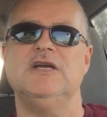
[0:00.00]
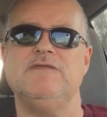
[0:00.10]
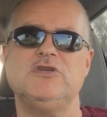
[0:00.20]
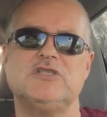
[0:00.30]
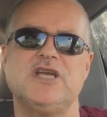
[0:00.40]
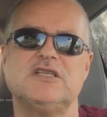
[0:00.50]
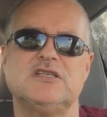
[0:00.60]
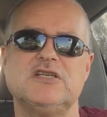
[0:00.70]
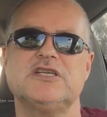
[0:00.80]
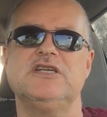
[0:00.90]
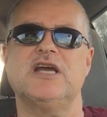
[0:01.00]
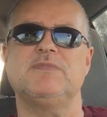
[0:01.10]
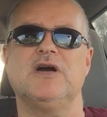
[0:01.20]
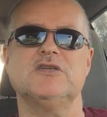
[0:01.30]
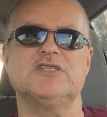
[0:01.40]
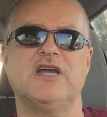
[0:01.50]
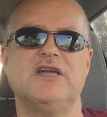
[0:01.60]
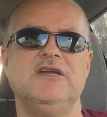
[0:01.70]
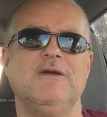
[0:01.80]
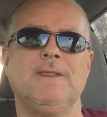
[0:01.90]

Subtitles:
If you just take the disconnect part and say,